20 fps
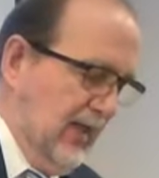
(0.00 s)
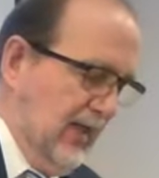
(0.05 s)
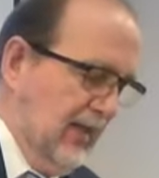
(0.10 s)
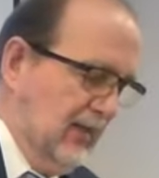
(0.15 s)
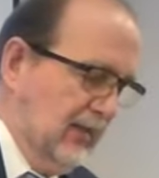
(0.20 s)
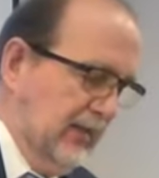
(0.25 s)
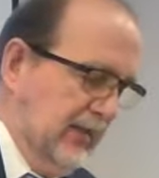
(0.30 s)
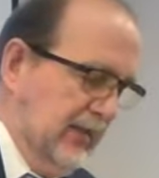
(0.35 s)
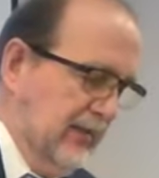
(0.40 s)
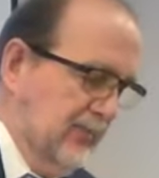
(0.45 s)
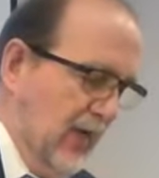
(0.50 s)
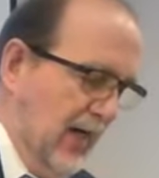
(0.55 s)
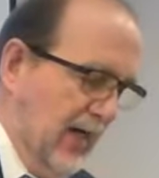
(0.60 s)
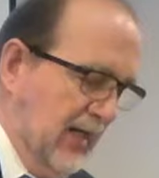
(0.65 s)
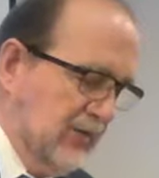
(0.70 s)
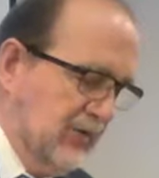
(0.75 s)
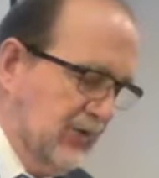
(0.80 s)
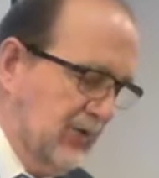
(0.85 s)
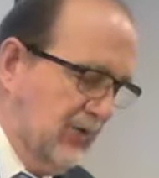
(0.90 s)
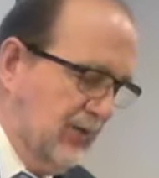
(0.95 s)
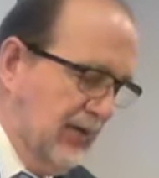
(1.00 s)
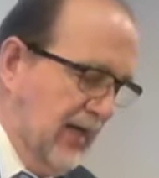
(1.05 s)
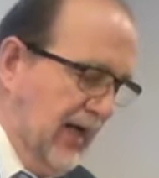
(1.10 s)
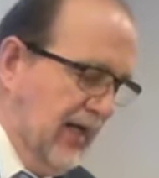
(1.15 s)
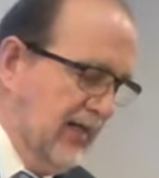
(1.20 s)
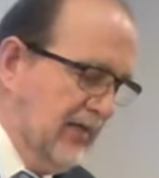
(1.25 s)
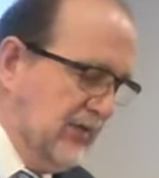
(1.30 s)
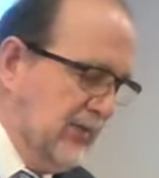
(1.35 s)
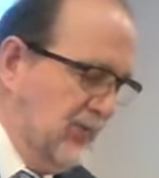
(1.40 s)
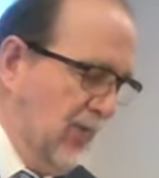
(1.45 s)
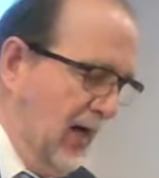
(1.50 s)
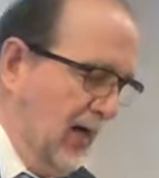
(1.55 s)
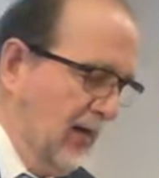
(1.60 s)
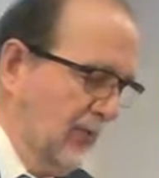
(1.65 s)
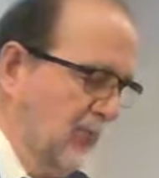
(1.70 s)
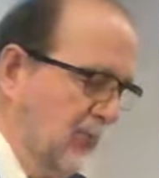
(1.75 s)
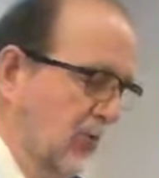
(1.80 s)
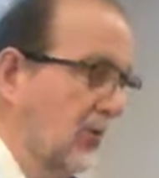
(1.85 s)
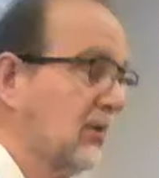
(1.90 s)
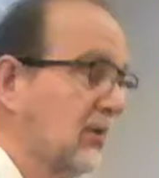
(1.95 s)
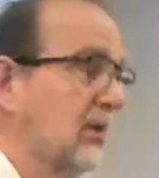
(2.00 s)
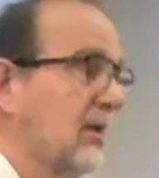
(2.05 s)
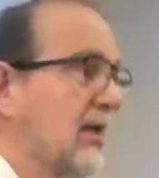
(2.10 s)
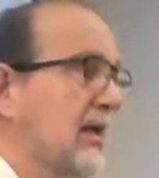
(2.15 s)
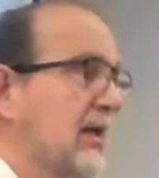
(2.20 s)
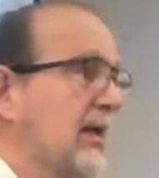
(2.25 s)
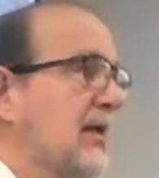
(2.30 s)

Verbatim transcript: and lead pastor at Sparkbrook